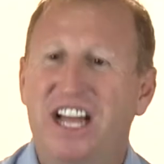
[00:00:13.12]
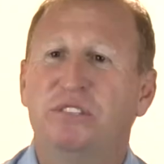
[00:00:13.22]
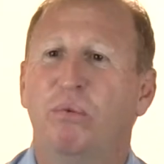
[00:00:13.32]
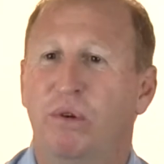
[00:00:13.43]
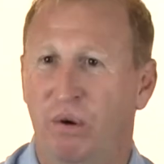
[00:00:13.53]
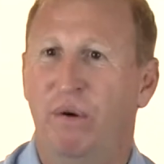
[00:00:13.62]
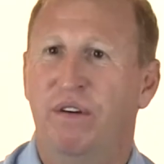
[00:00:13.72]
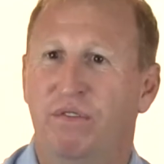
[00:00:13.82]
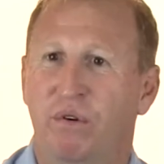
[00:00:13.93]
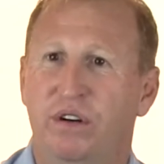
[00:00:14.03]
that's what we're going
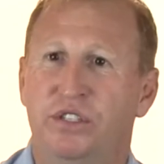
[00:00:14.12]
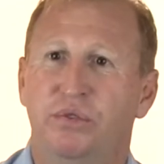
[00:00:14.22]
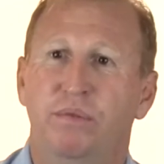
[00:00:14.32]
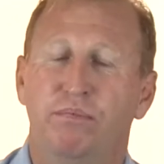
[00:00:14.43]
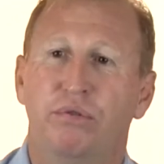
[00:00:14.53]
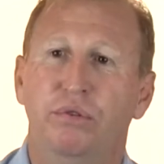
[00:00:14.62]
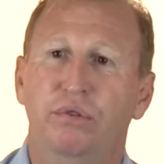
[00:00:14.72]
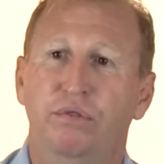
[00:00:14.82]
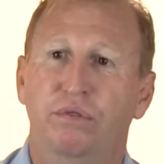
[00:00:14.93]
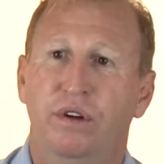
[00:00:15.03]
for, is to
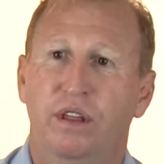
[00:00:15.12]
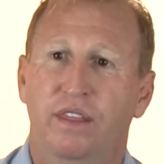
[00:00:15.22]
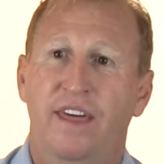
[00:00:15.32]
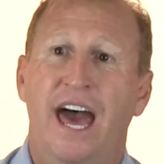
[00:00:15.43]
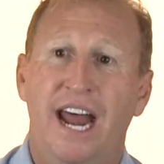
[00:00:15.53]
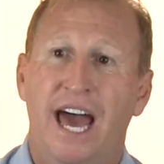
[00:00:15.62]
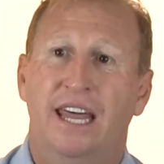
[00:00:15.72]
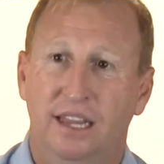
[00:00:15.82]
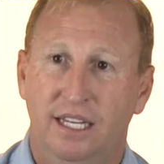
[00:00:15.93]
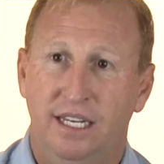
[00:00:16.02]
improve that
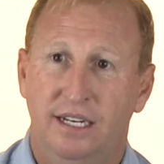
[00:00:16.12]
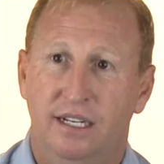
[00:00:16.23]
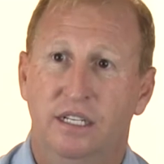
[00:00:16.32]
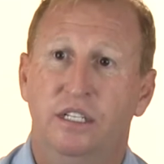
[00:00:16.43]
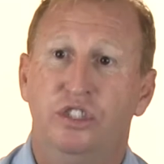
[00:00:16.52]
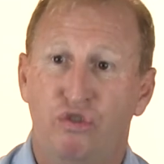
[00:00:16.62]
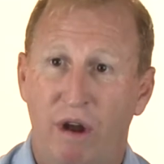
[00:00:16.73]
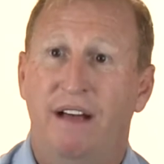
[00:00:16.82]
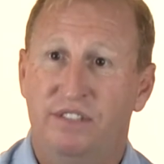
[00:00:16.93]
athlete draft